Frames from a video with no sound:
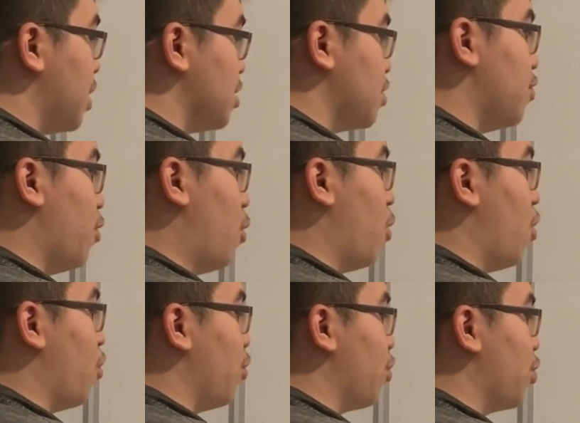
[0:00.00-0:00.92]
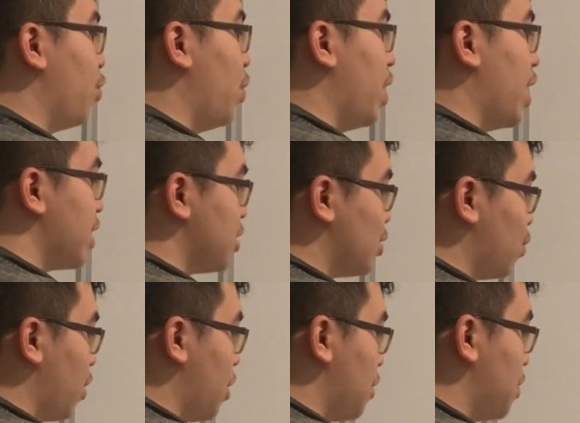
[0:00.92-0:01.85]
minus 4 over 3x
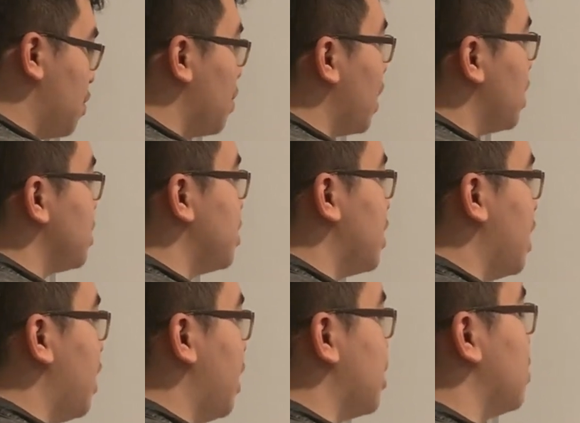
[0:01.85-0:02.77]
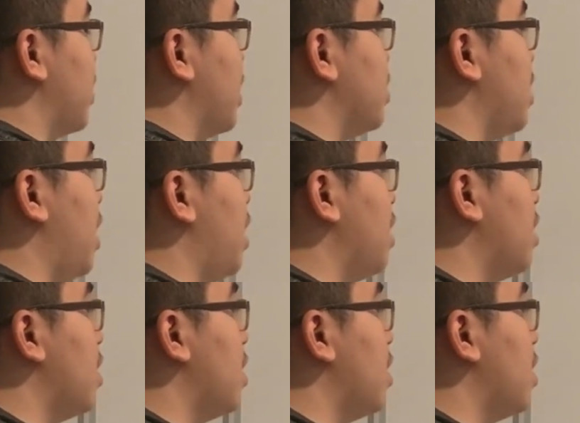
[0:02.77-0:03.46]
squared minus 10x minus 8.